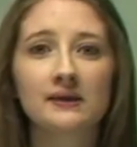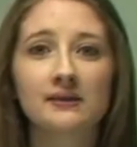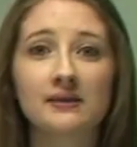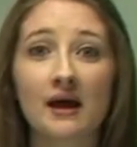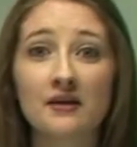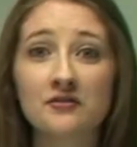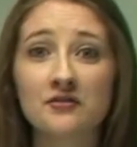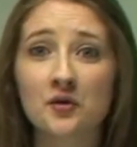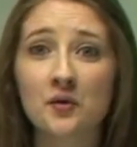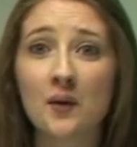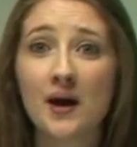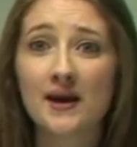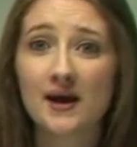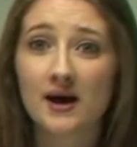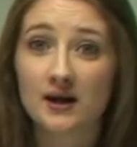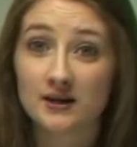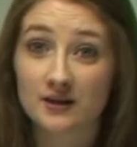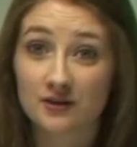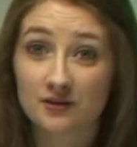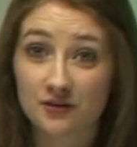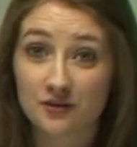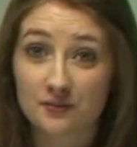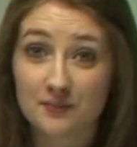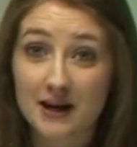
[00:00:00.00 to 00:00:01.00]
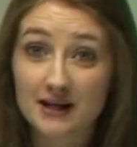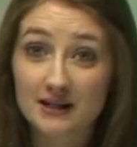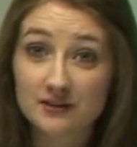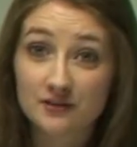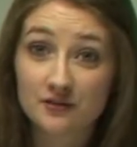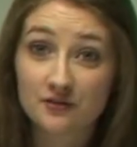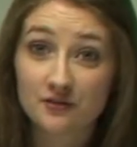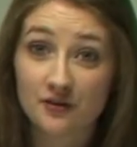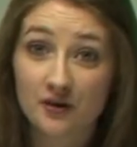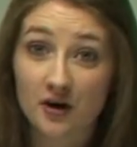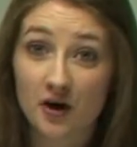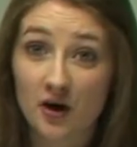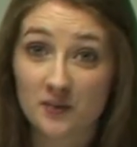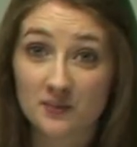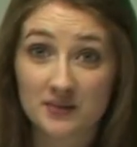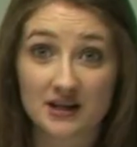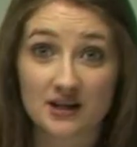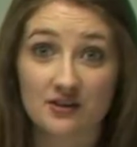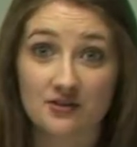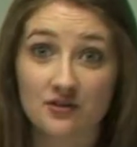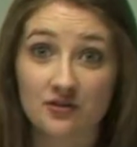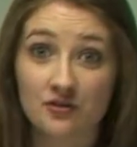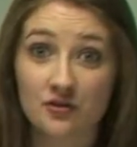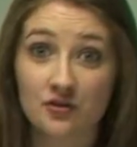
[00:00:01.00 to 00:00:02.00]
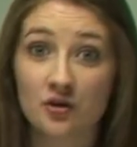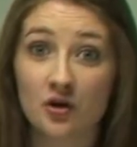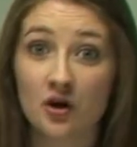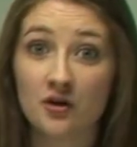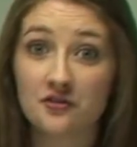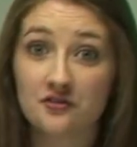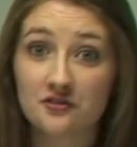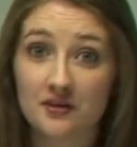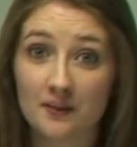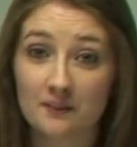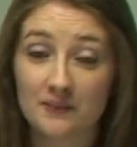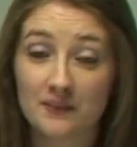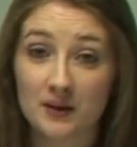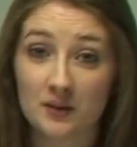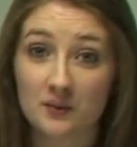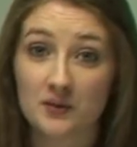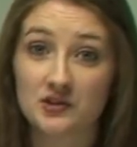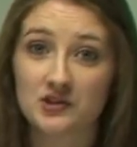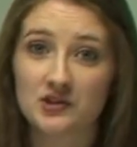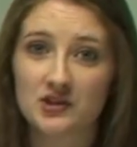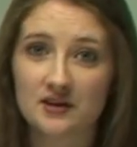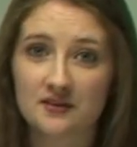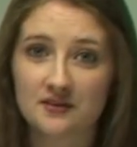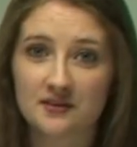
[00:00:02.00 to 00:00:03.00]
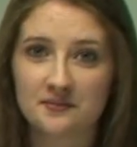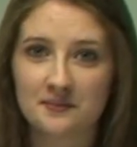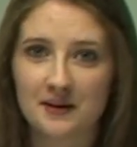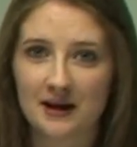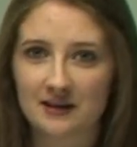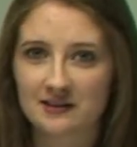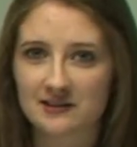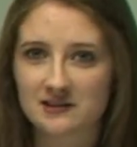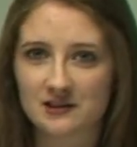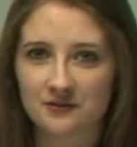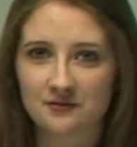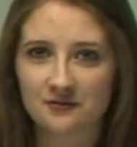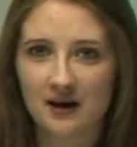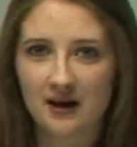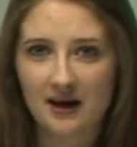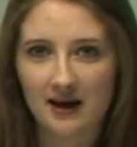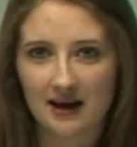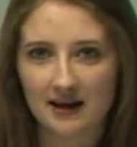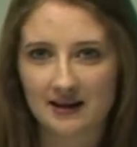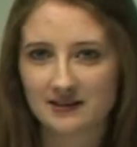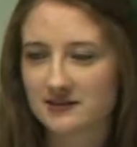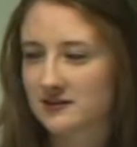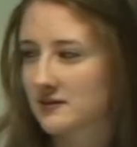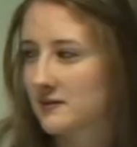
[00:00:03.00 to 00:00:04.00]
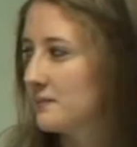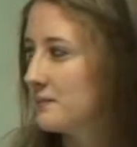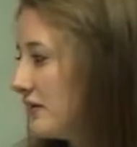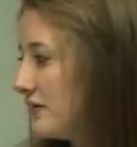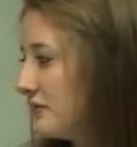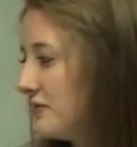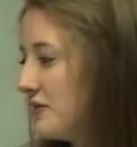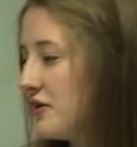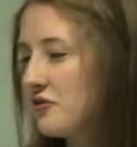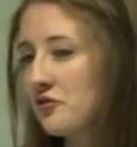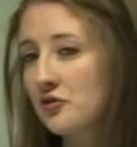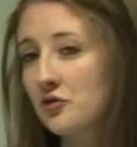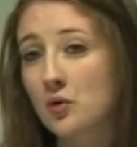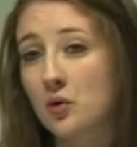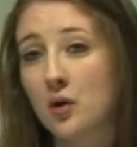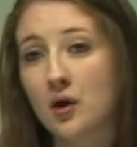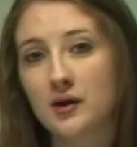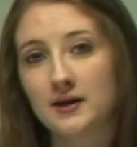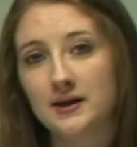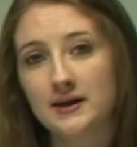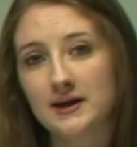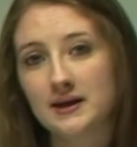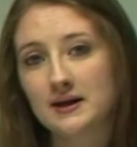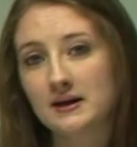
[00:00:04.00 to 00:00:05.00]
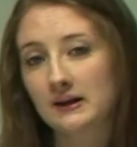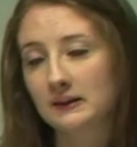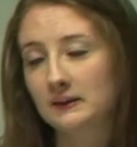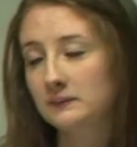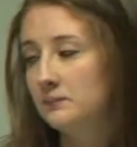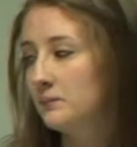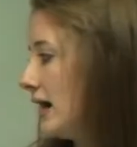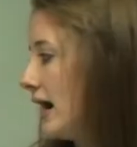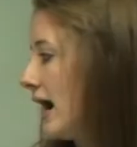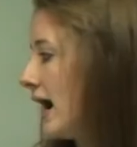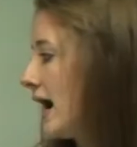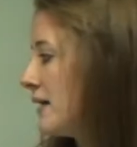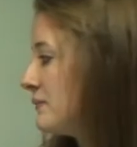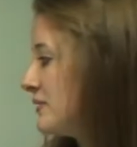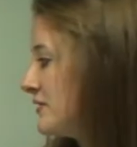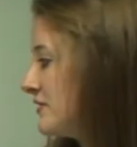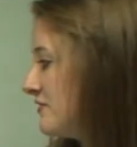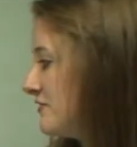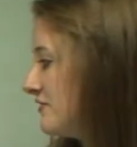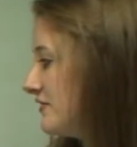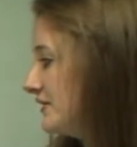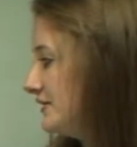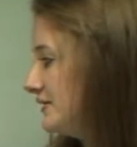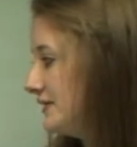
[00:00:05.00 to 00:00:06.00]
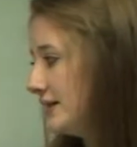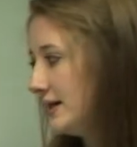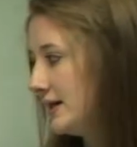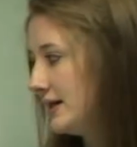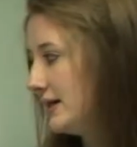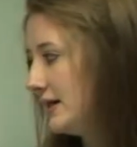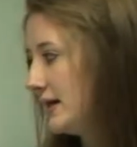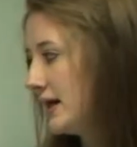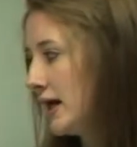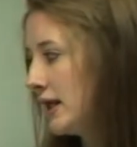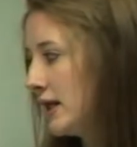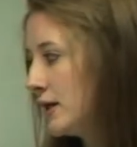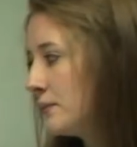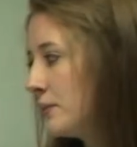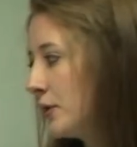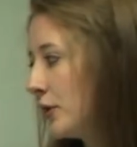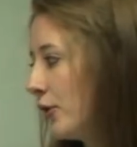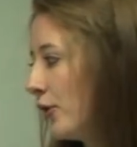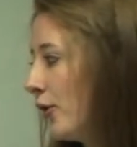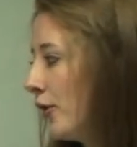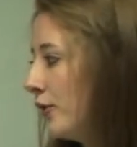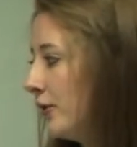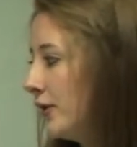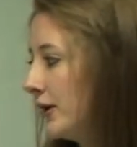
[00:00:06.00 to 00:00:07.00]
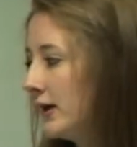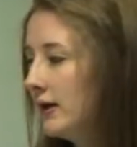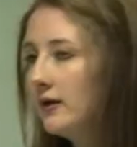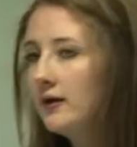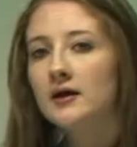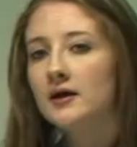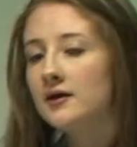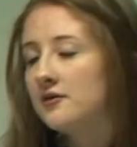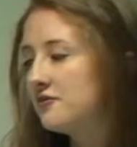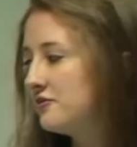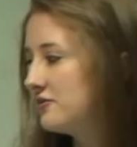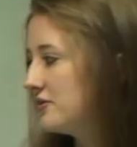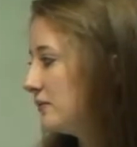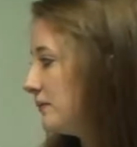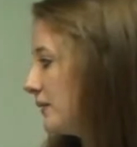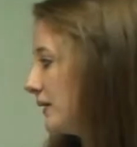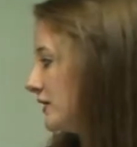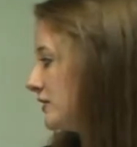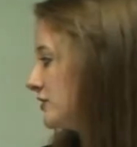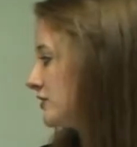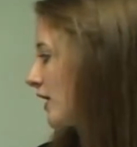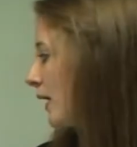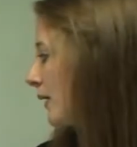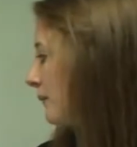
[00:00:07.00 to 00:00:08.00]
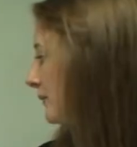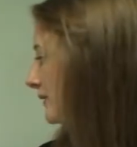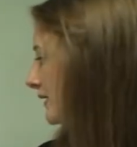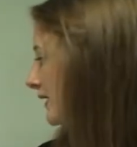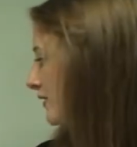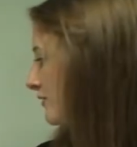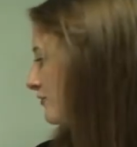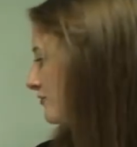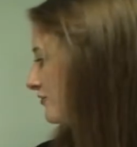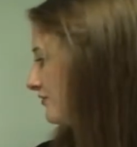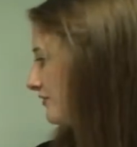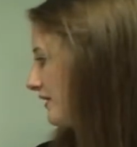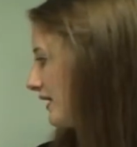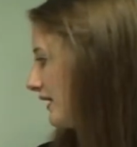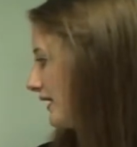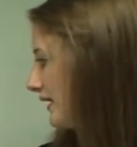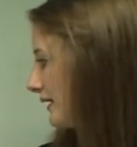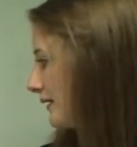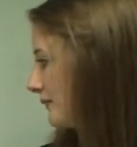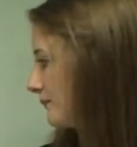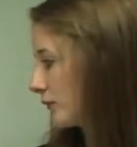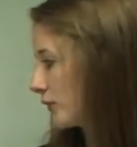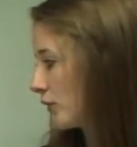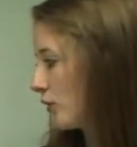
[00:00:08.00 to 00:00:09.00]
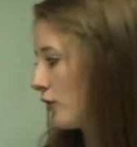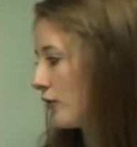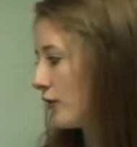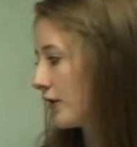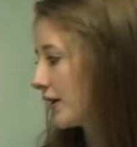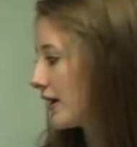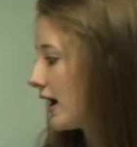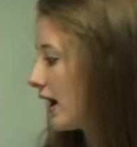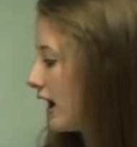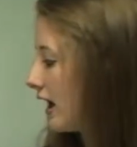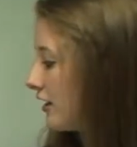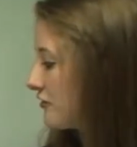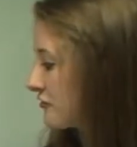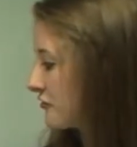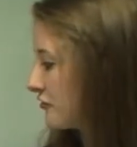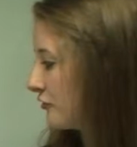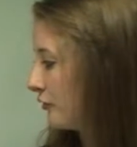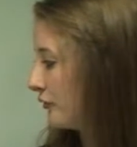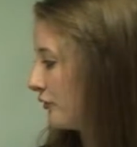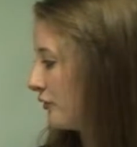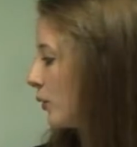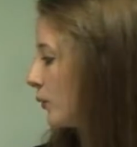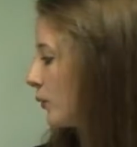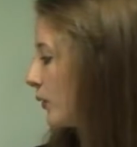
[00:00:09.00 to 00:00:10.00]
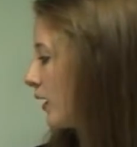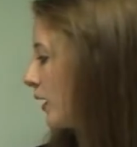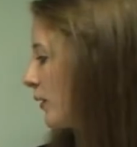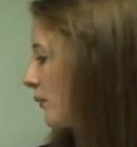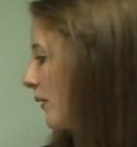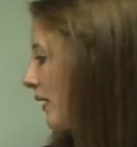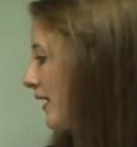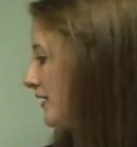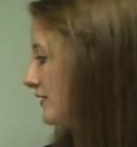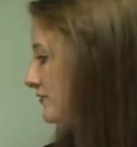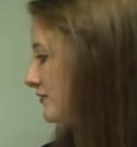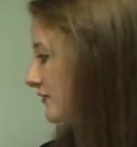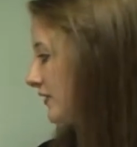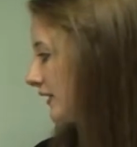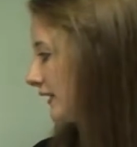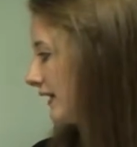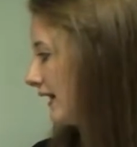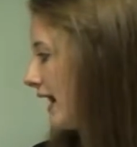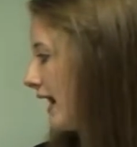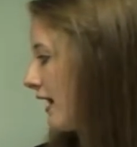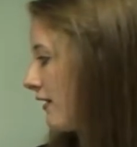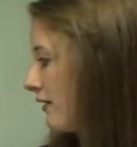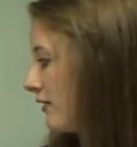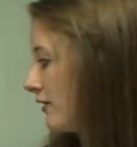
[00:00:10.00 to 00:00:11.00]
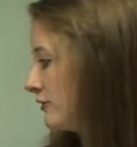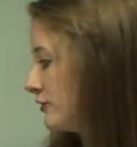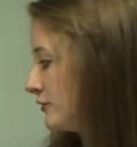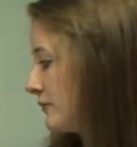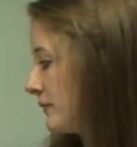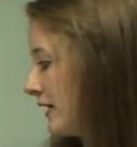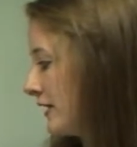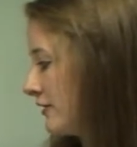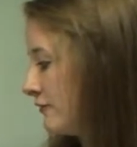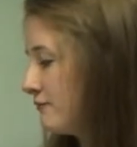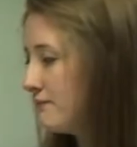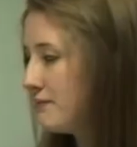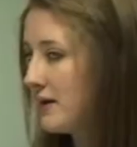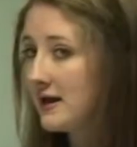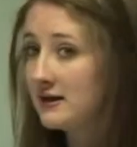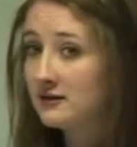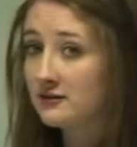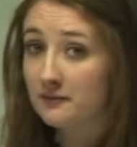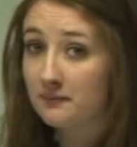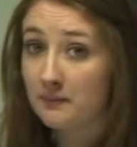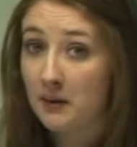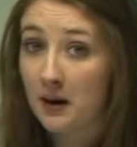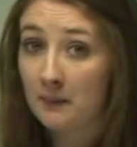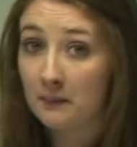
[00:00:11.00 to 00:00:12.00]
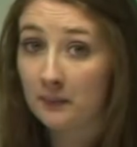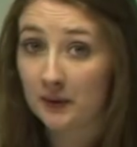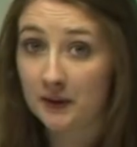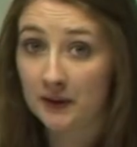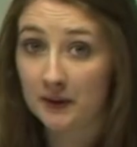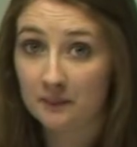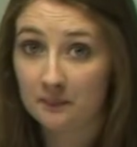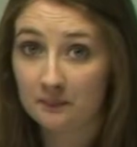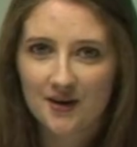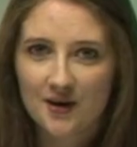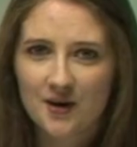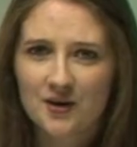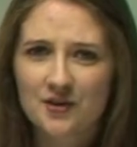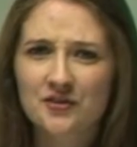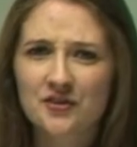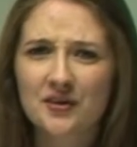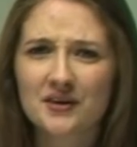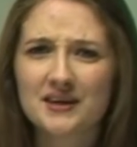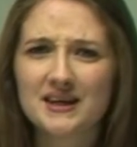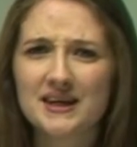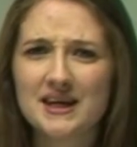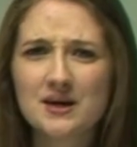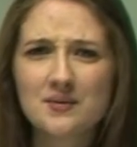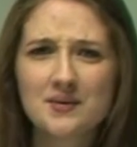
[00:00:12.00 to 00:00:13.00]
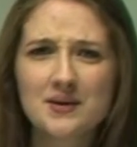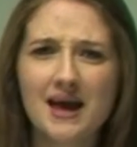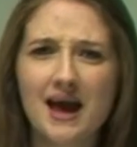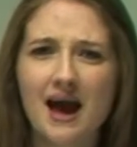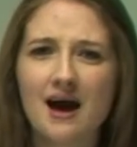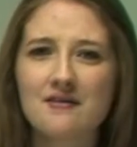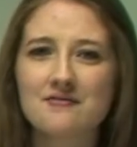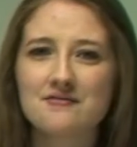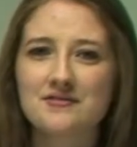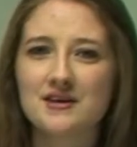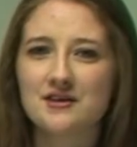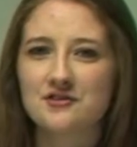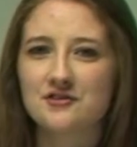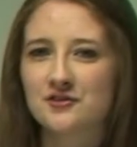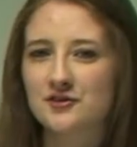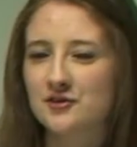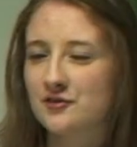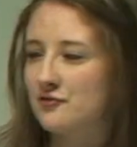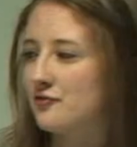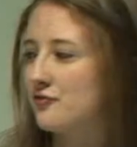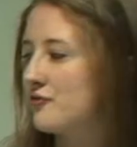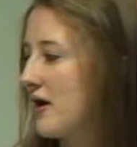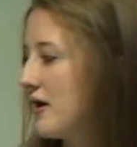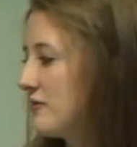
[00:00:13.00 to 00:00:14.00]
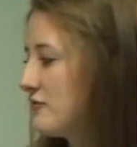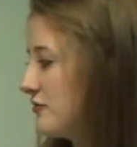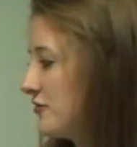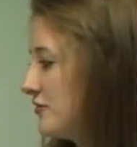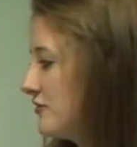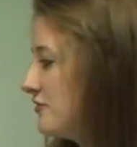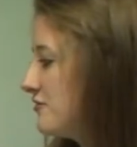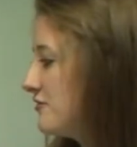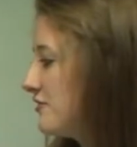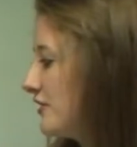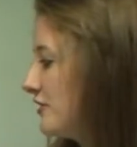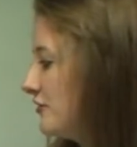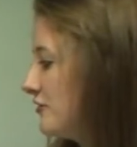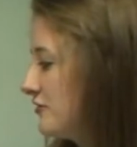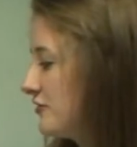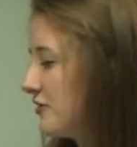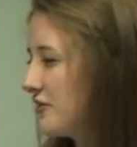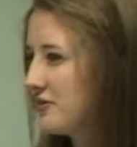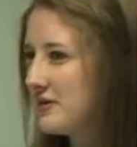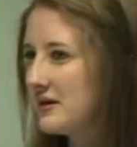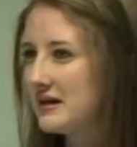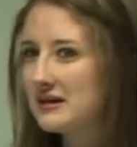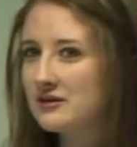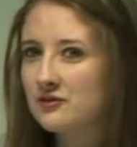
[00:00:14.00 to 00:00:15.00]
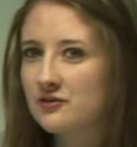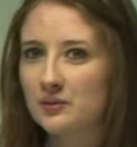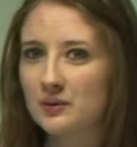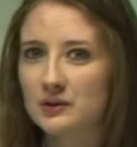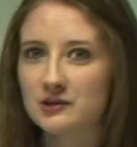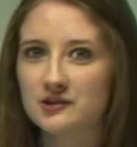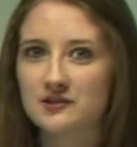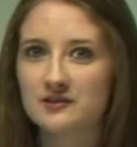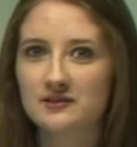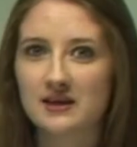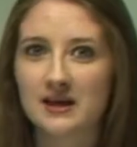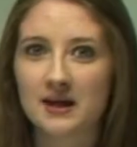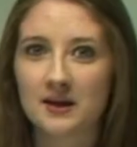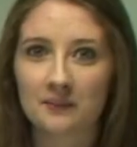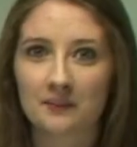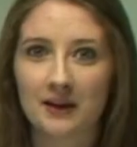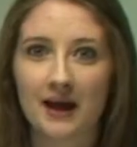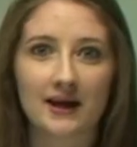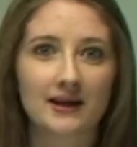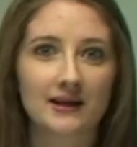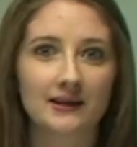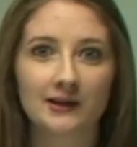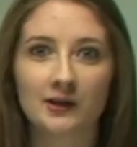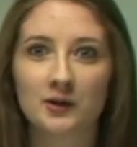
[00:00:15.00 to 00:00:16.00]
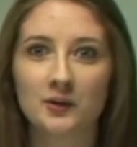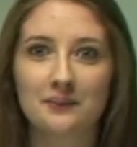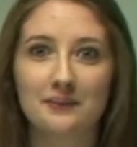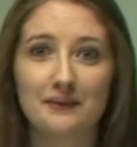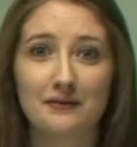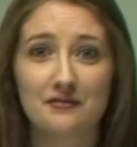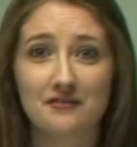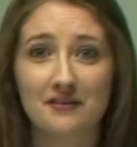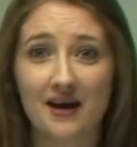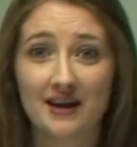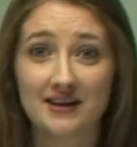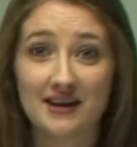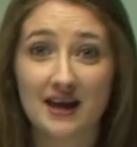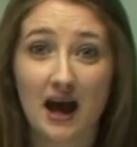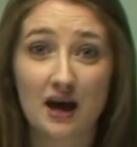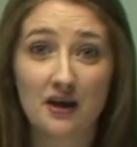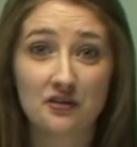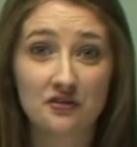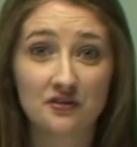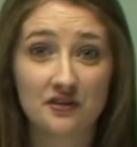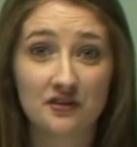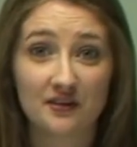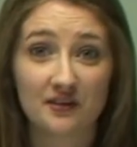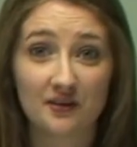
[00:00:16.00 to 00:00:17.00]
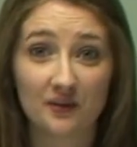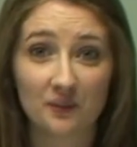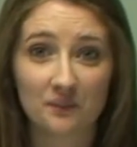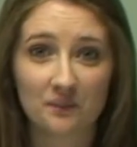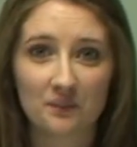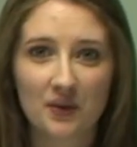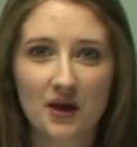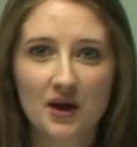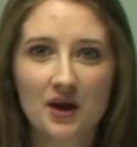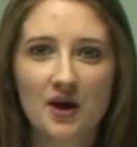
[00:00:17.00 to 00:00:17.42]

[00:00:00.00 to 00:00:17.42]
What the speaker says: that's quite unexpected for her because it's not something which she expects to find. This quote here, I'm in Sydney, in a pagoda, sipping Japanese tea, or a castle where I wait for a carriage made of baked pumpkin. So here we have these sort of references to things which seem like a little bit fantastical.